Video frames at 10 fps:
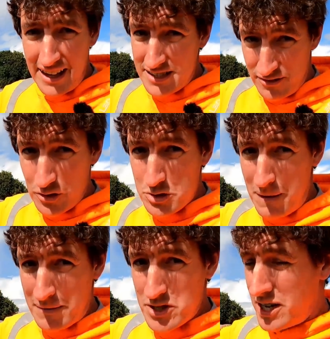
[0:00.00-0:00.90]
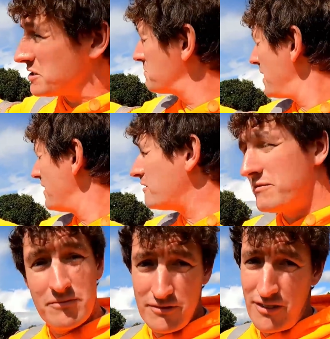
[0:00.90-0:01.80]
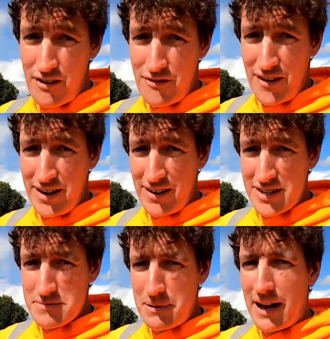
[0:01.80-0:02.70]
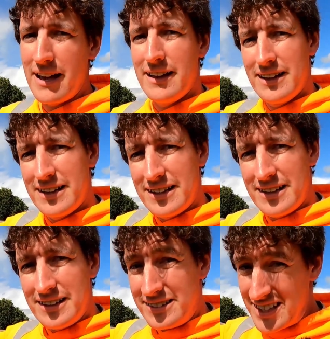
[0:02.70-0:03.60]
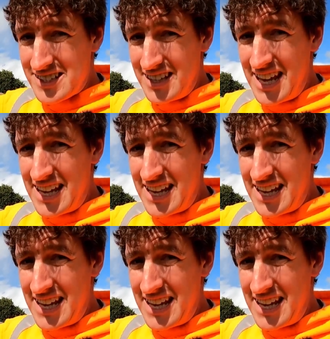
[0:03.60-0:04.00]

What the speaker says: is a full spec machine as well, very, very nice, but doesn't